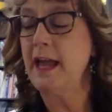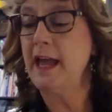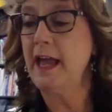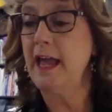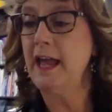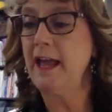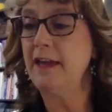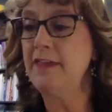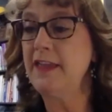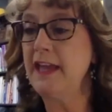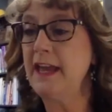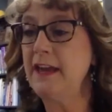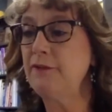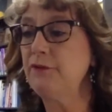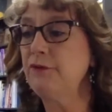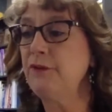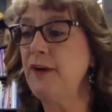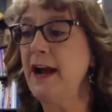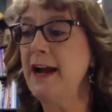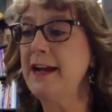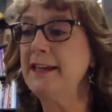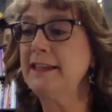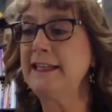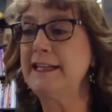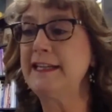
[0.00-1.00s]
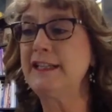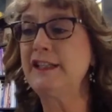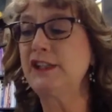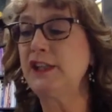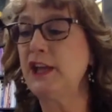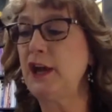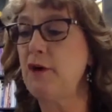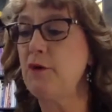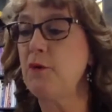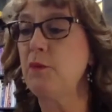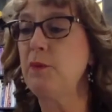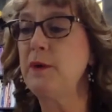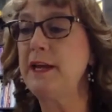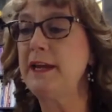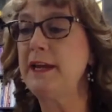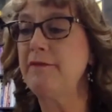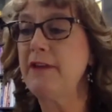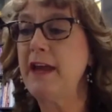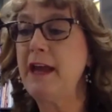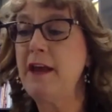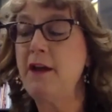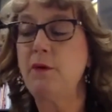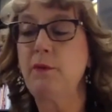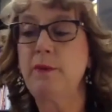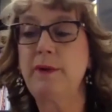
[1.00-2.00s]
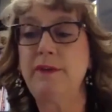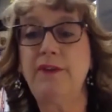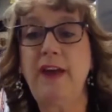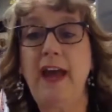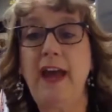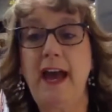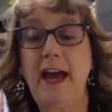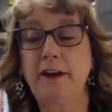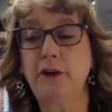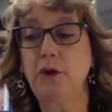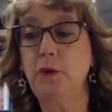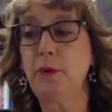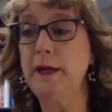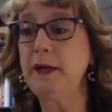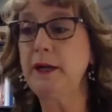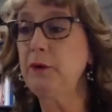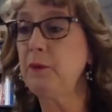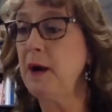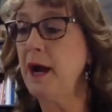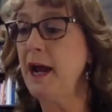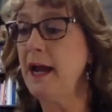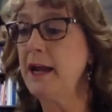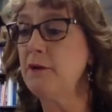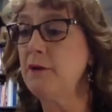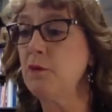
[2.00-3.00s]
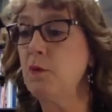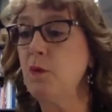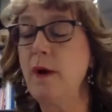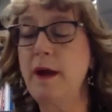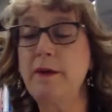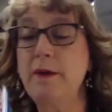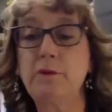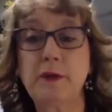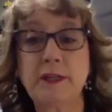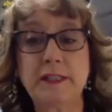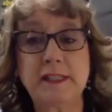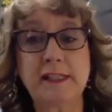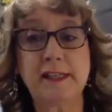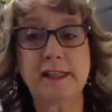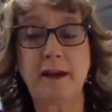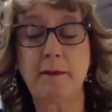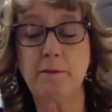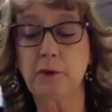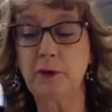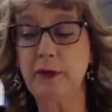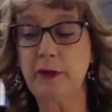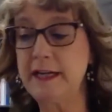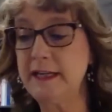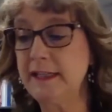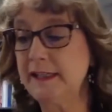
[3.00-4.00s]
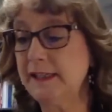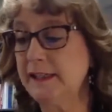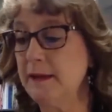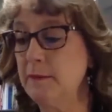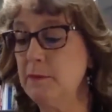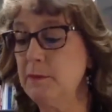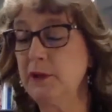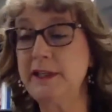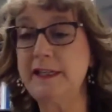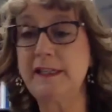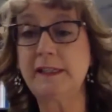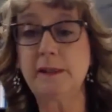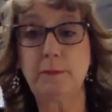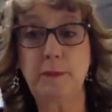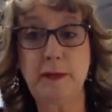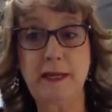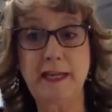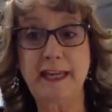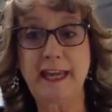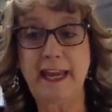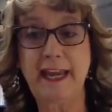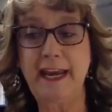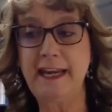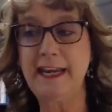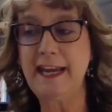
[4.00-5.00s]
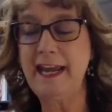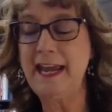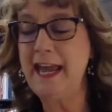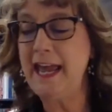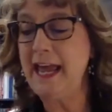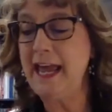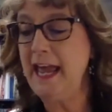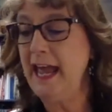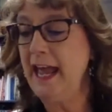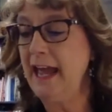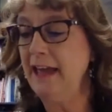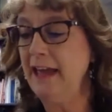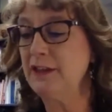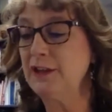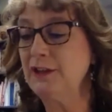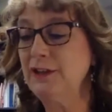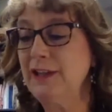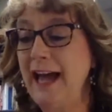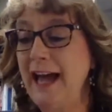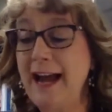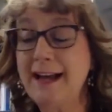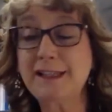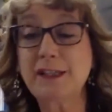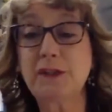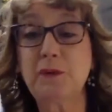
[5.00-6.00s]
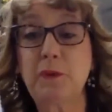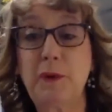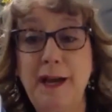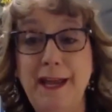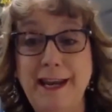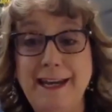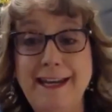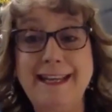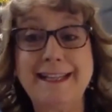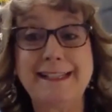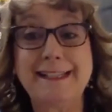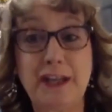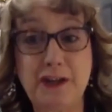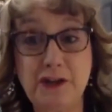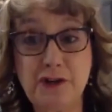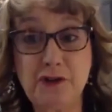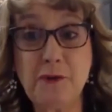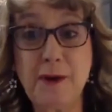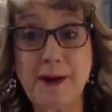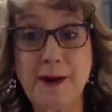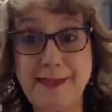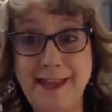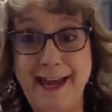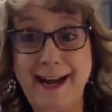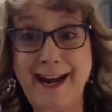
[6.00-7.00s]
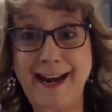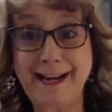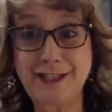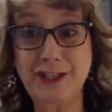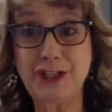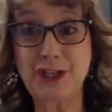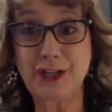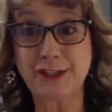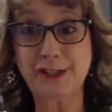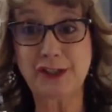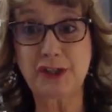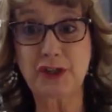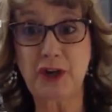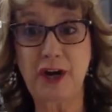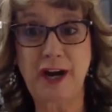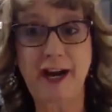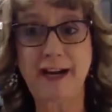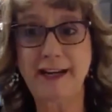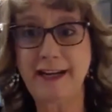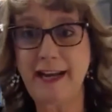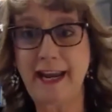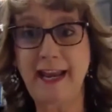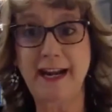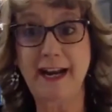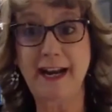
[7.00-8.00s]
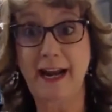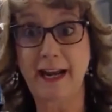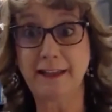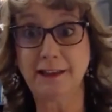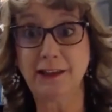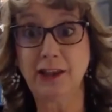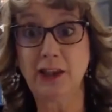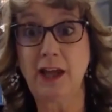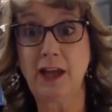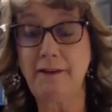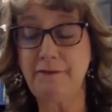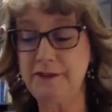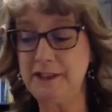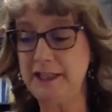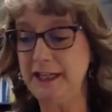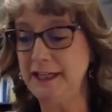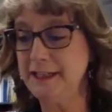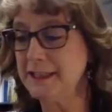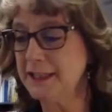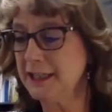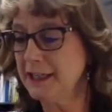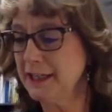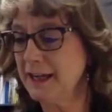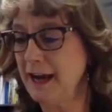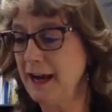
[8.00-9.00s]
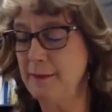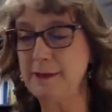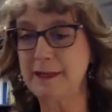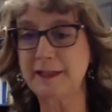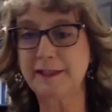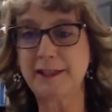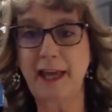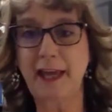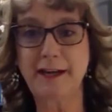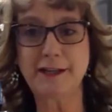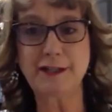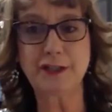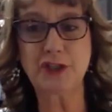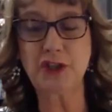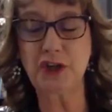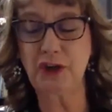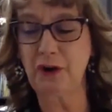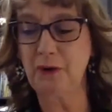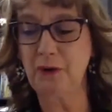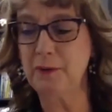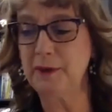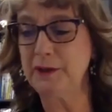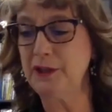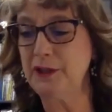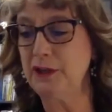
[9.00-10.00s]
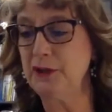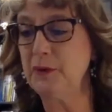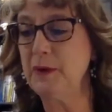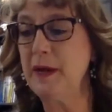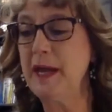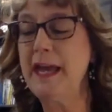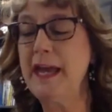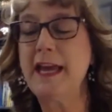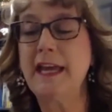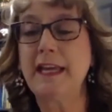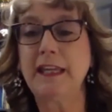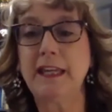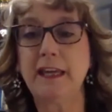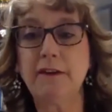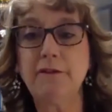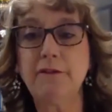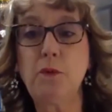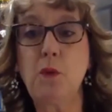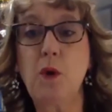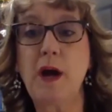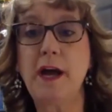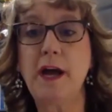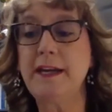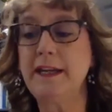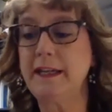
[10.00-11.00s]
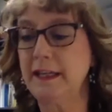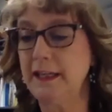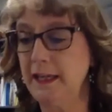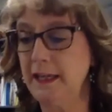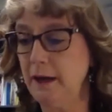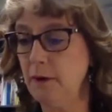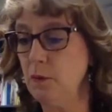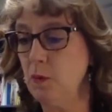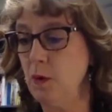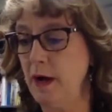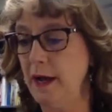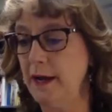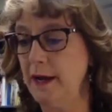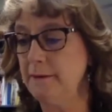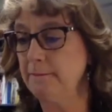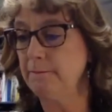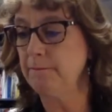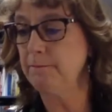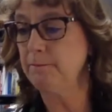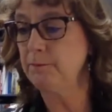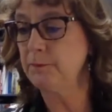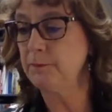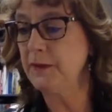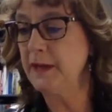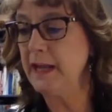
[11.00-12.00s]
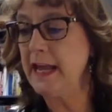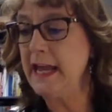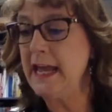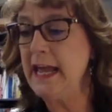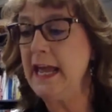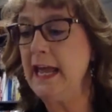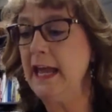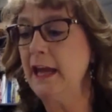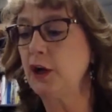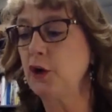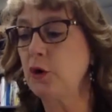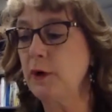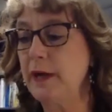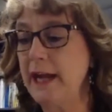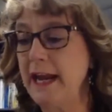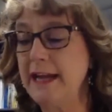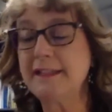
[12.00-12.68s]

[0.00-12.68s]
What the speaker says: And then finally, so we've had quick write, one word summary, simile speaking, and the last one is a new one that I just tried and I loved it. I'm excited to share it with you. Give one, get one. It creates